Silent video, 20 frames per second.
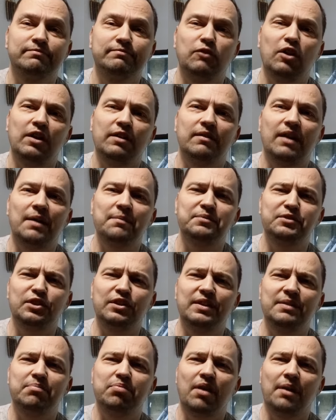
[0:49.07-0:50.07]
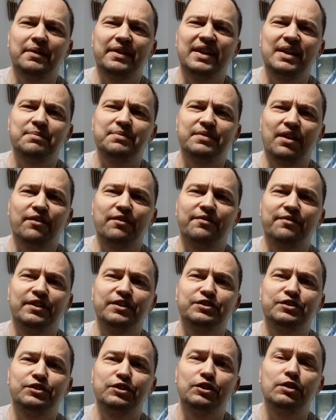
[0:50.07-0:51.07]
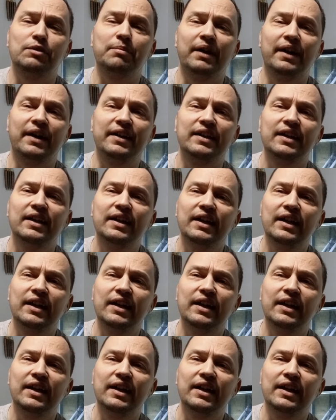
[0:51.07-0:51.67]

Well, I'm sure he probably keeps other fish too, but